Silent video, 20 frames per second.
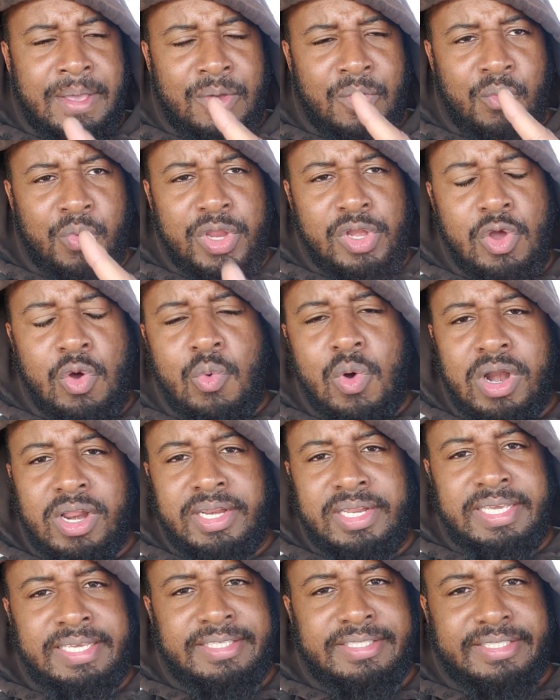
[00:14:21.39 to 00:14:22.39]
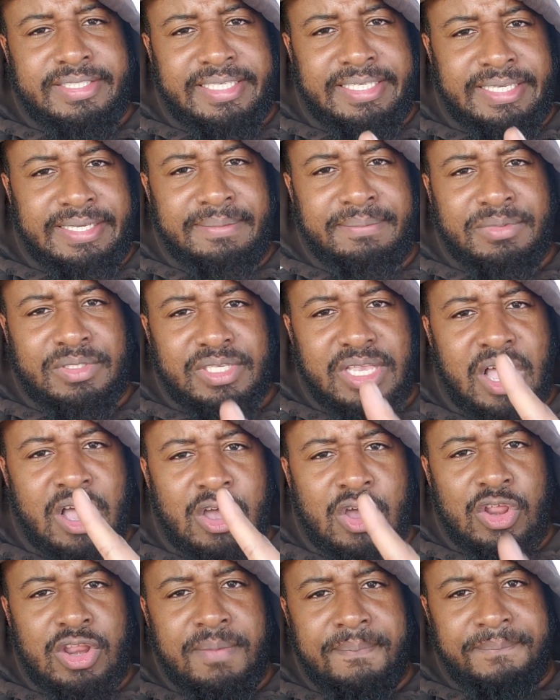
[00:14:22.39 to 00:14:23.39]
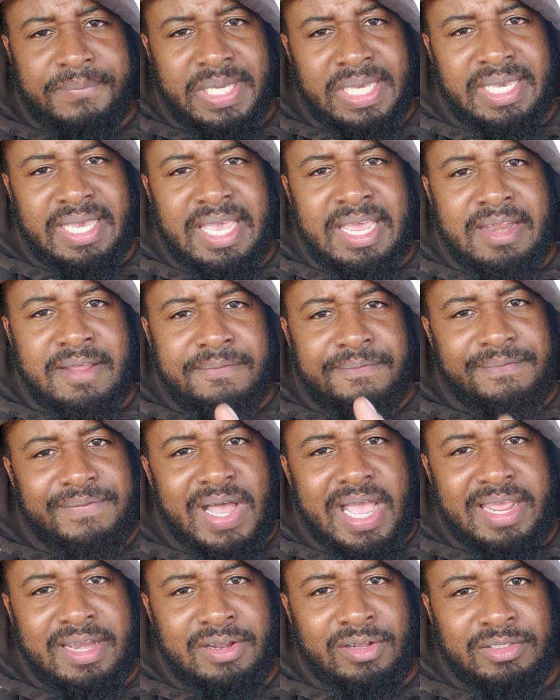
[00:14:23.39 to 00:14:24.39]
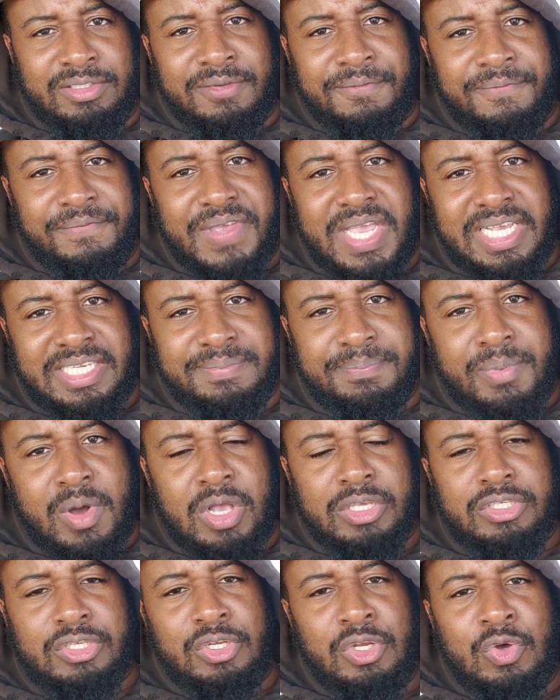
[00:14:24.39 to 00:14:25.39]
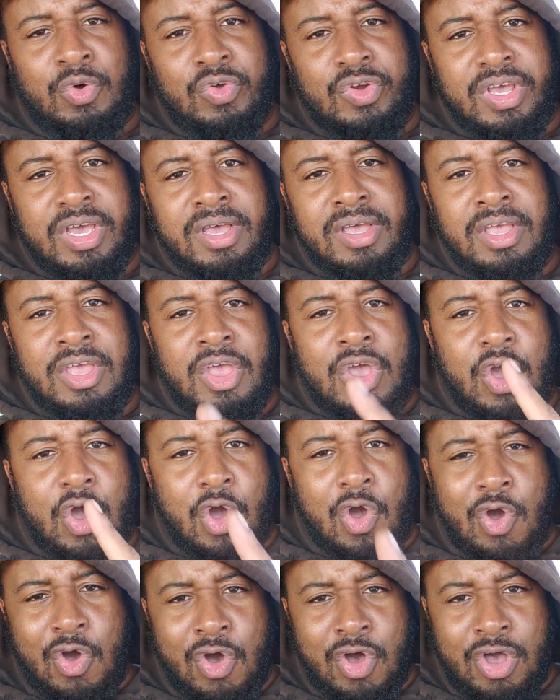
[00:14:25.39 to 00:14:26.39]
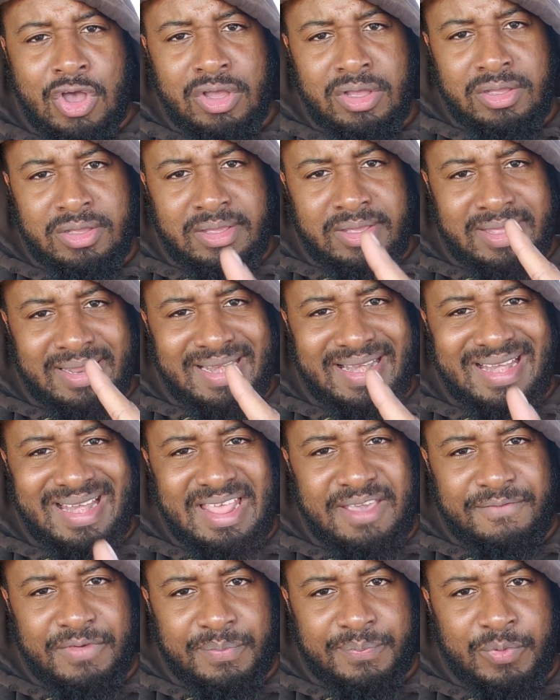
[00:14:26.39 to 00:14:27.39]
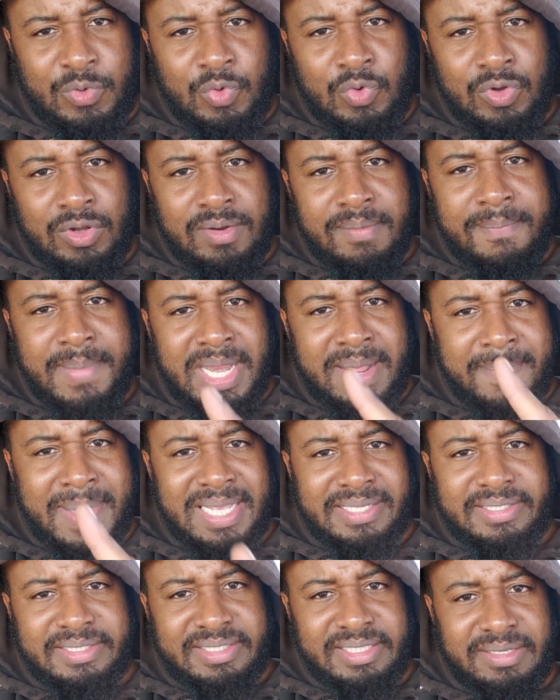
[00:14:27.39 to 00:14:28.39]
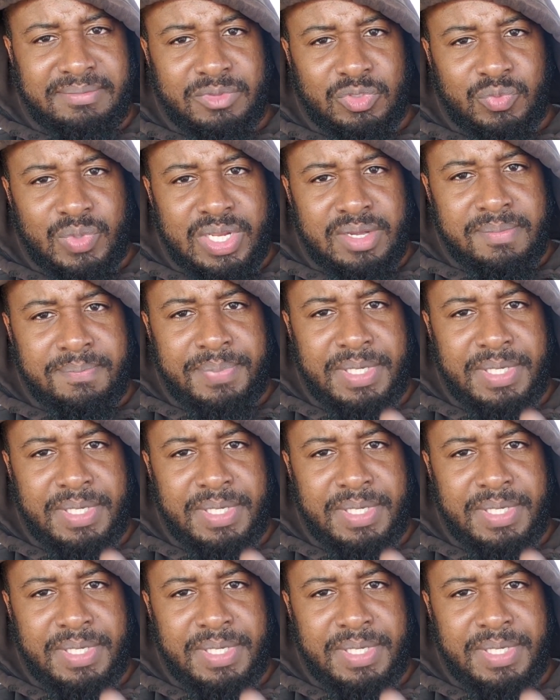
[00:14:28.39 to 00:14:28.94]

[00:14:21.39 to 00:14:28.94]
We know one of these teams are going to be in the final to face Barcelona or Liverpool. May the best teams win.